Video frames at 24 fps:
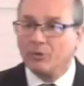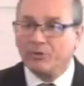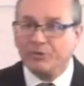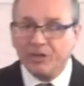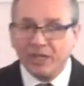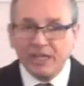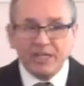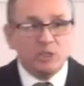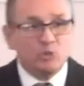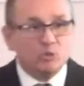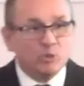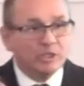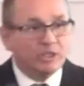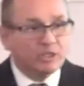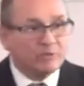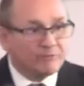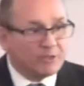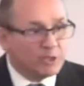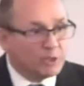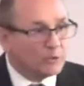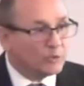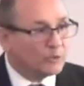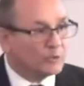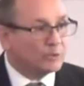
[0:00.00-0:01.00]
with each one
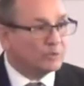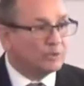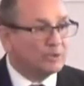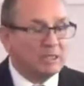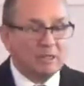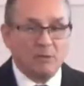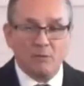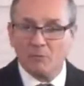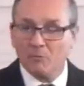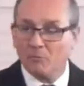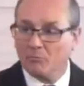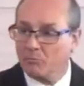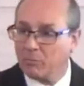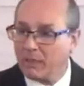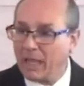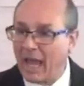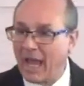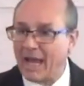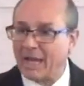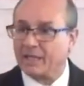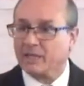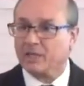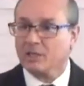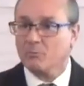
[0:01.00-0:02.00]
of you.
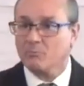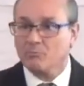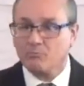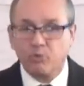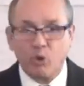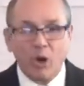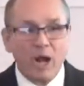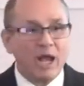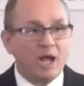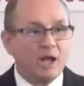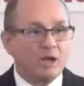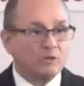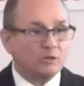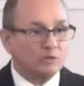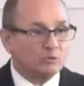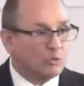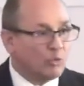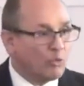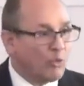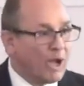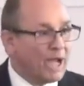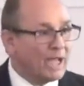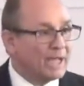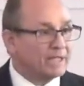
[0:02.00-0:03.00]
Black, brown,
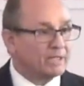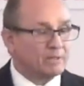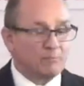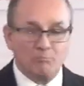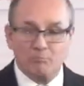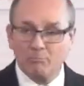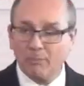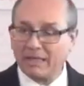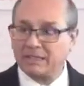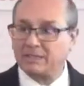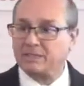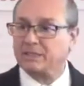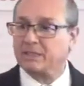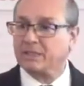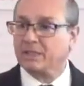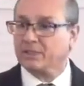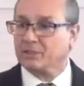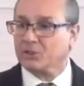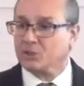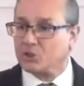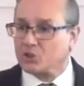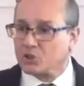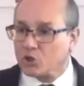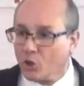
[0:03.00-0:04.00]
white,
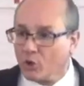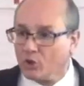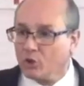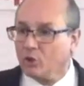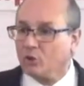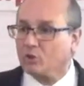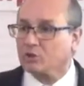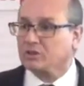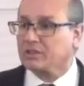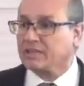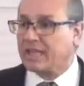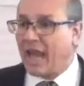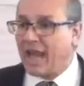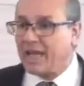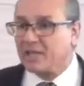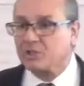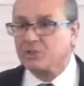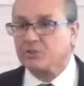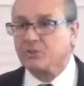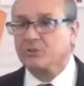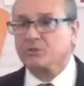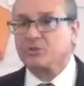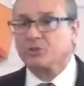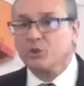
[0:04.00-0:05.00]
Mexicans, cholos,
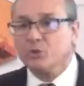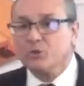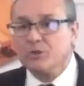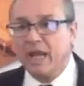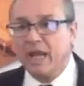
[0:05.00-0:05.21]
gangsters, you